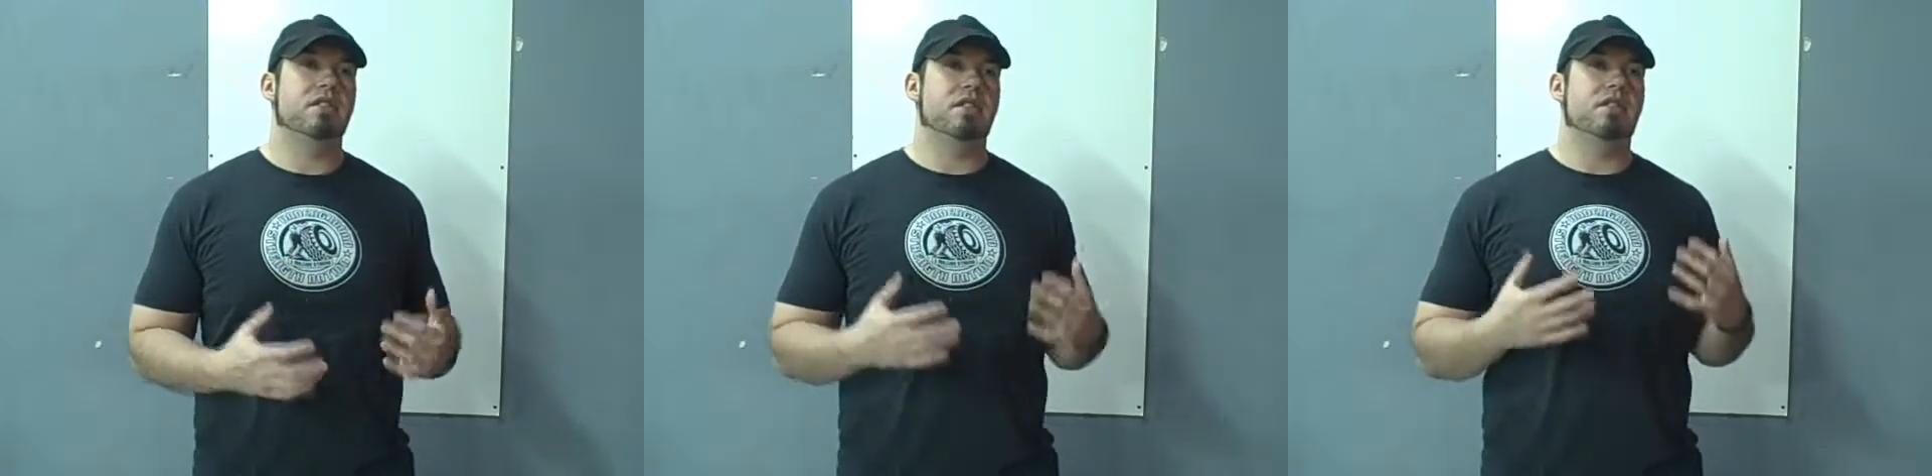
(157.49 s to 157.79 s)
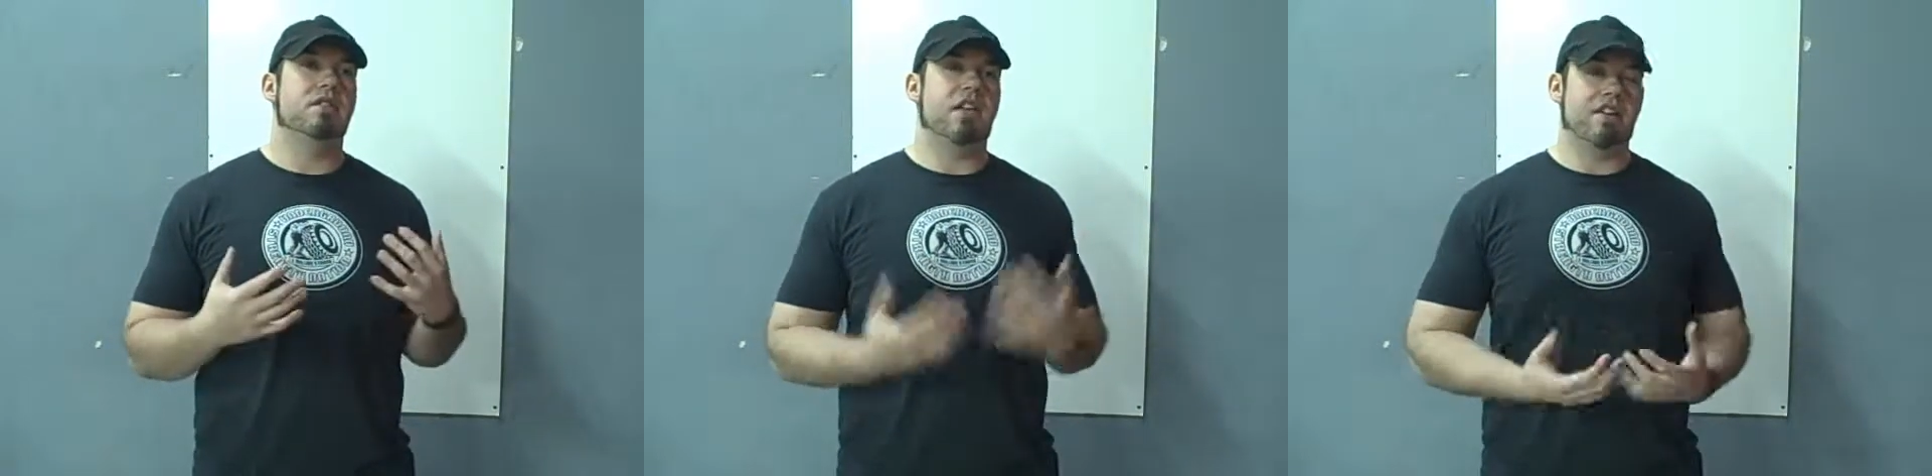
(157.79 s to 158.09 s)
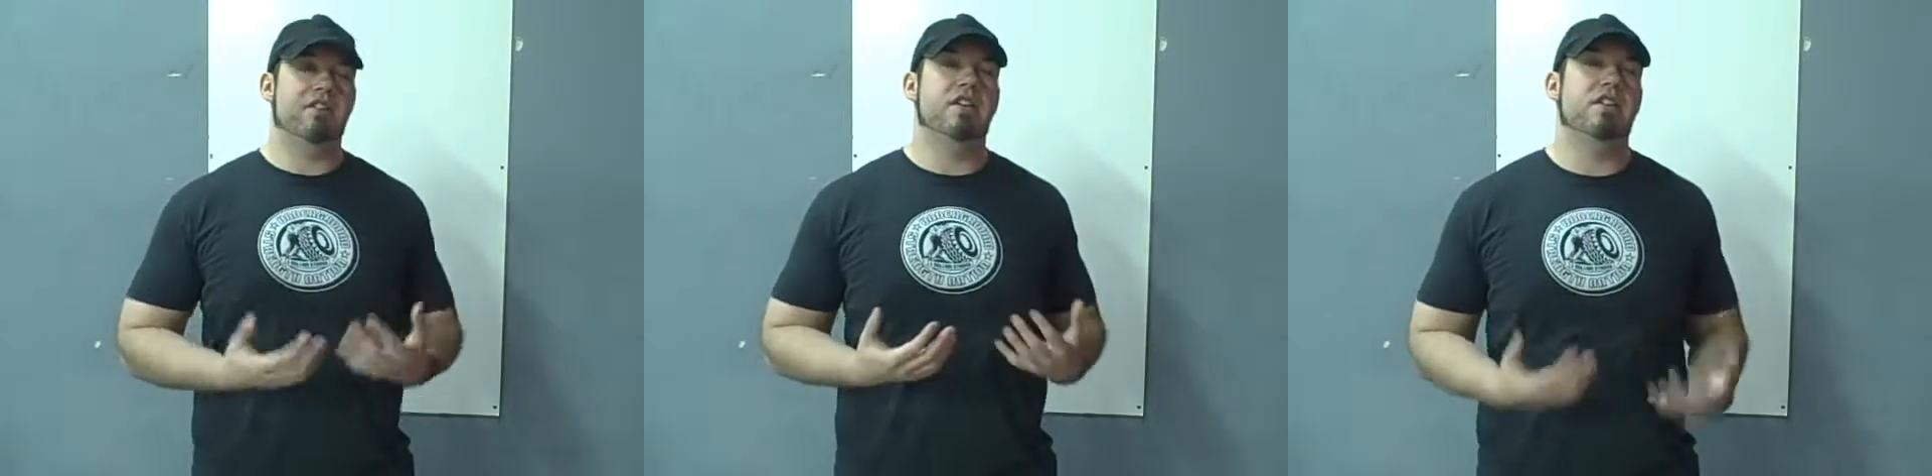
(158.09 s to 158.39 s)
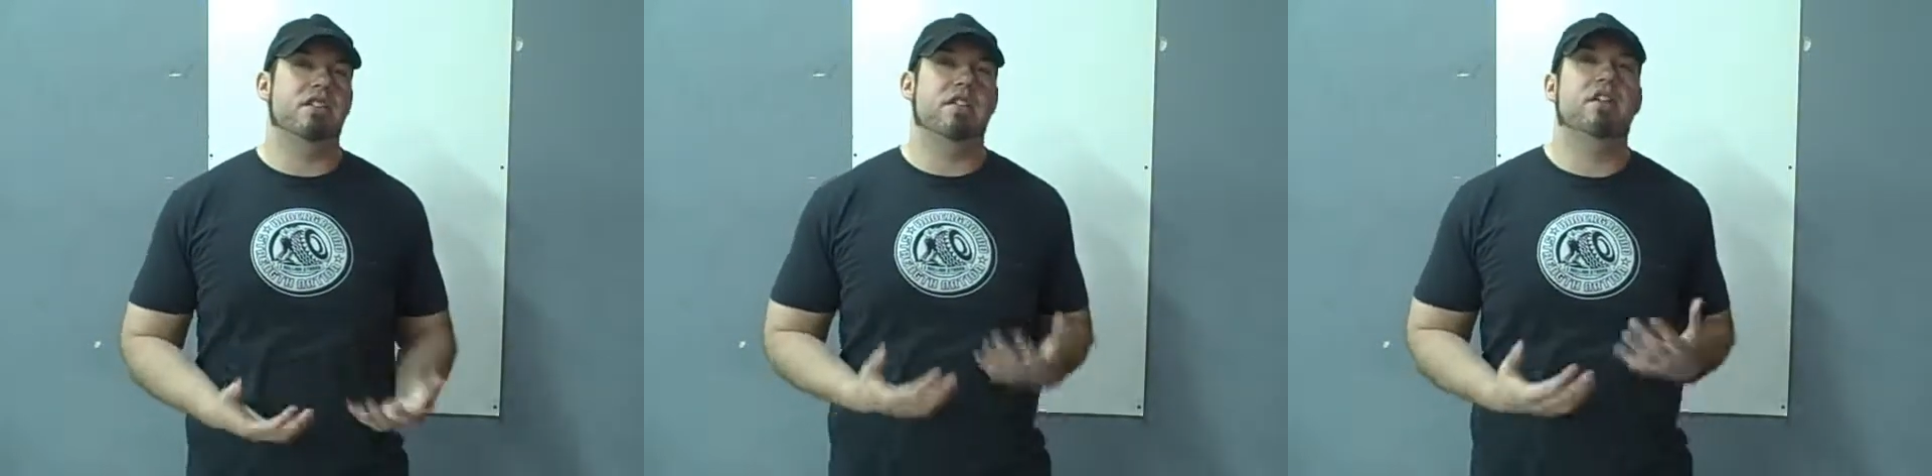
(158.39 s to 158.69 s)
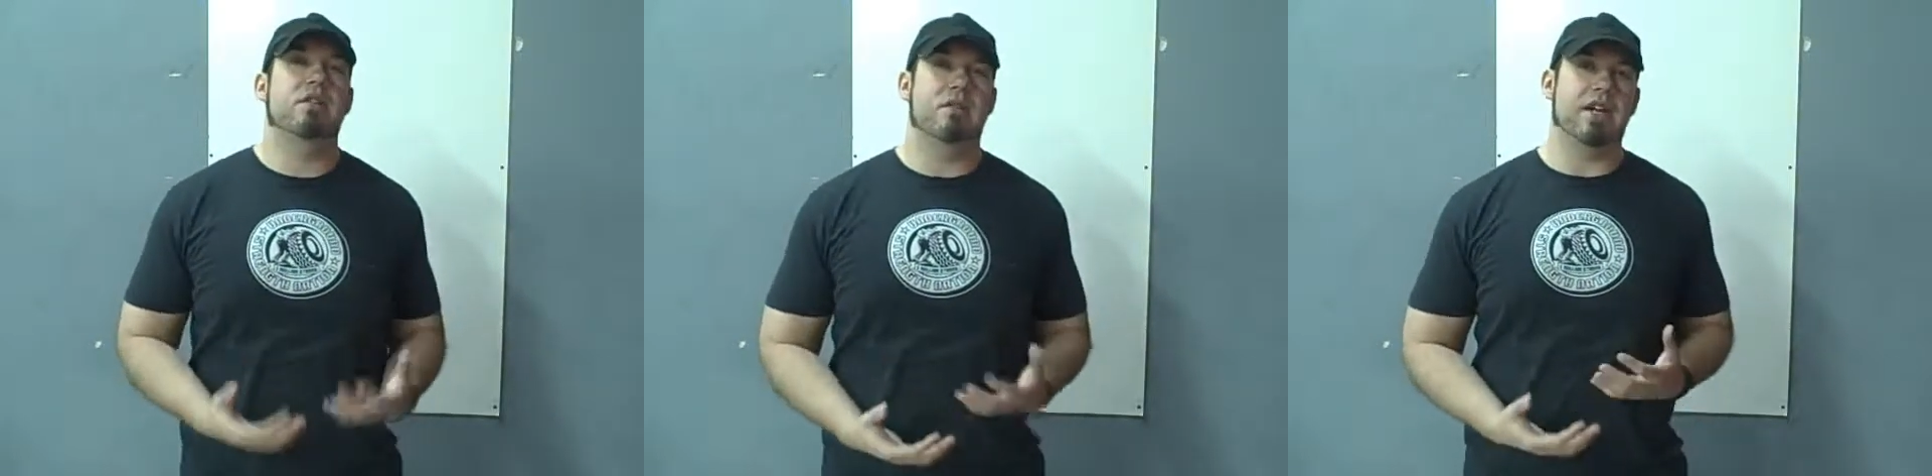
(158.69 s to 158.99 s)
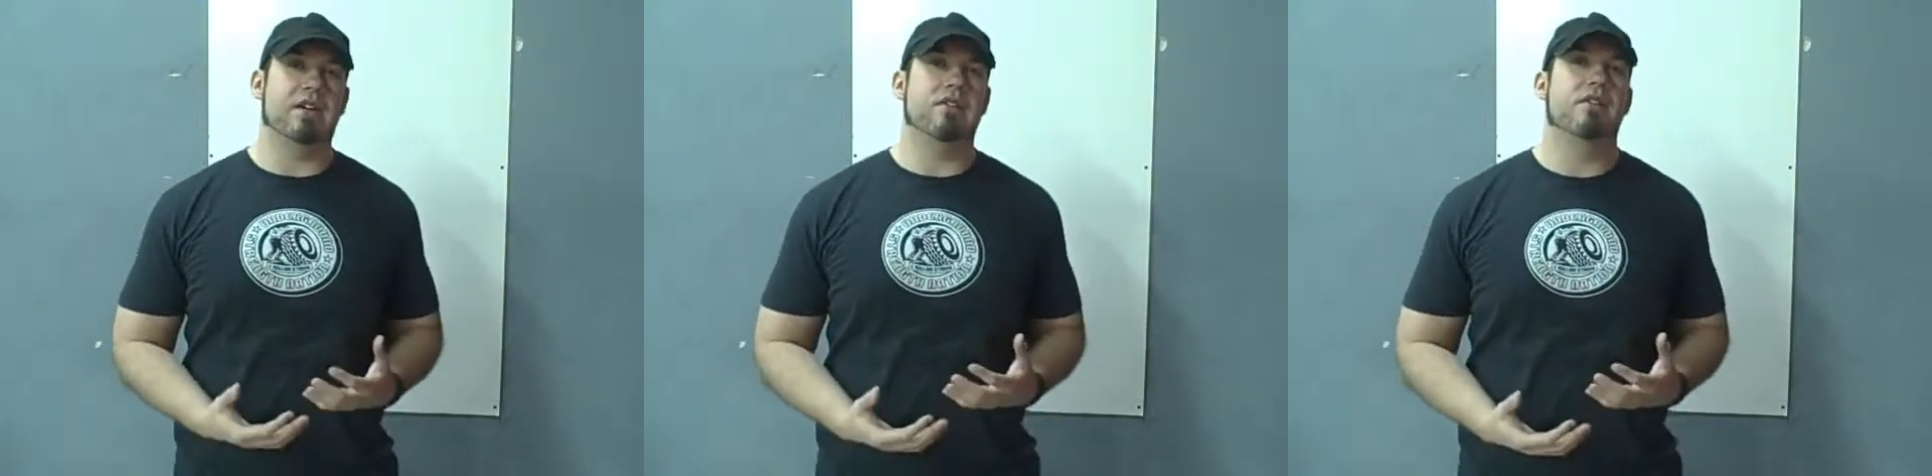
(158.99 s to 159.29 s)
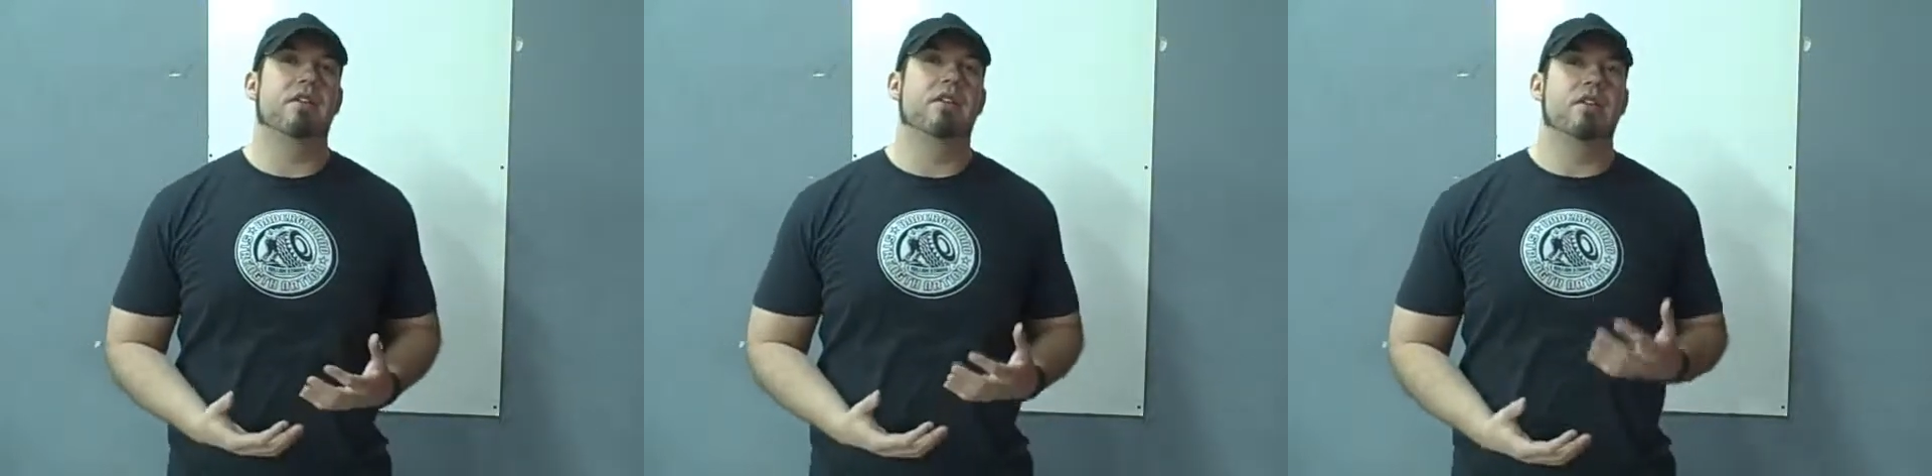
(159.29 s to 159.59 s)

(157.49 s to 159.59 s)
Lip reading: still heavy and sticking around